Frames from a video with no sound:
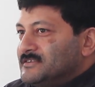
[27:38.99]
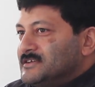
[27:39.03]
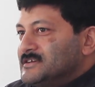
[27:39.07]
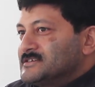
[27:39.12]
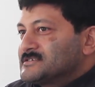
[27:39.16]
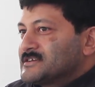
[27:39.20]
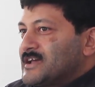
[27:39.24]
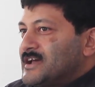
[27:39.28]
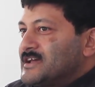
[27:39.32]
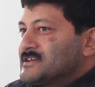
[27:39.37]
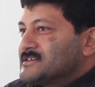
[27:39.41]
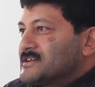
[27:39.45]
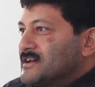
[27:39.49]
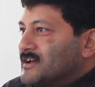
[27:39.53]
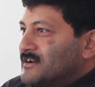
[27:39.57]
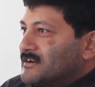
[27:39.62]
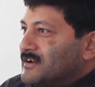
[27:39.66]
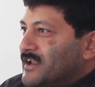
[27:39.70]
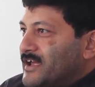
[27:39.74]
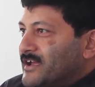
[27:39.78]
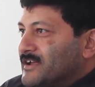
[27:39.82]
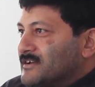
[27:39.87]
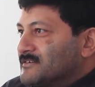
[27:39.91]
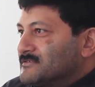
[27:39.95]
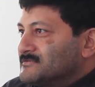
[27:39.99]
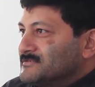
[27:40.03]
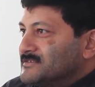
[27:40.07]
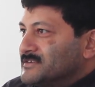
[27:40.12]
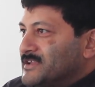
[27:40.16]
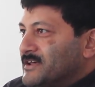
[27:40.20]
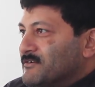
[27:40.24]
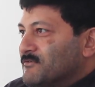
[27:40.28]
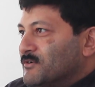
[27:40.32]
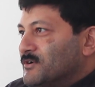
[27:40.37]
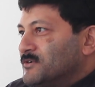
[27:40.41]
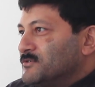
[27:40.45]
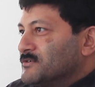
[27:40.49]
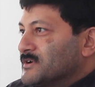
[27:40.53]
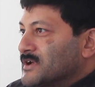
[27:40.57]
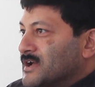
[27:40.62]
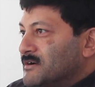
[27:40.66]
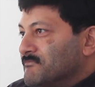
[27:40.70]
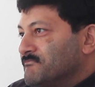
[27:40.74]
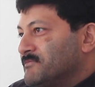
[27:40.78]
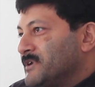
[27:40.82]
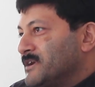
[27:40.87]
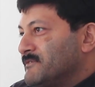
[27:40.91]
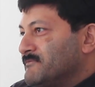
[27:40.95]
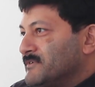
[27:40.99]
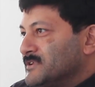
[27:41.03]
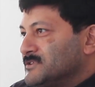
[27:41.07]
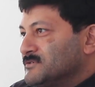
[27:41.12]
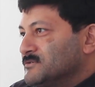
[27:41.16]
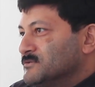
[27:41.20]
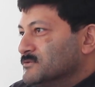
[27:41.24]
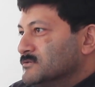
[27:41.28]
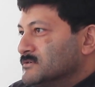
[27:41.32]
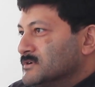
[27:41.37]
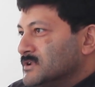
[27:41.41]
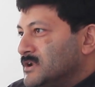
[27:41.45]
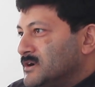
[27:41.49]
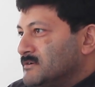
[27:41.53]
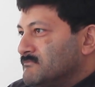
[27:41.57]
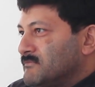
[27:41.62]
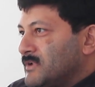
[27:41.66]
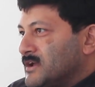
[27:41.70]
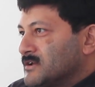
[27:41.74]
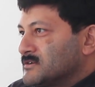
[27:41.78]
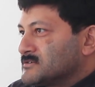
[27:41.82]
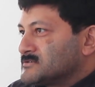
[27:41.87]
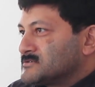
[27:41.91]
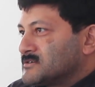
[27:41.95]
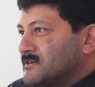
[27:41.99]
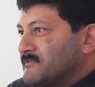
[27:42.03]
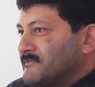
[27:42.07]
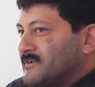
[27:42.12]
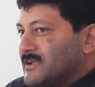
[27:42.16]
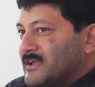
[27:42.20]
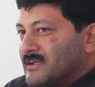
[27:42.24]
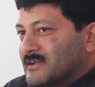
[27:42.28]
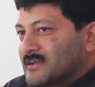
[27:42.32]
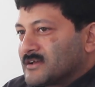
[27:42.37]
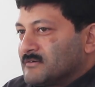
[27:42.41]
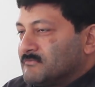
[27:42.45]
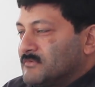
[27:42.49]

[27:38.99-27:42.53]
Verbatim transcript: These guys are like, they want to compete with Google and Microsoft. Yeah,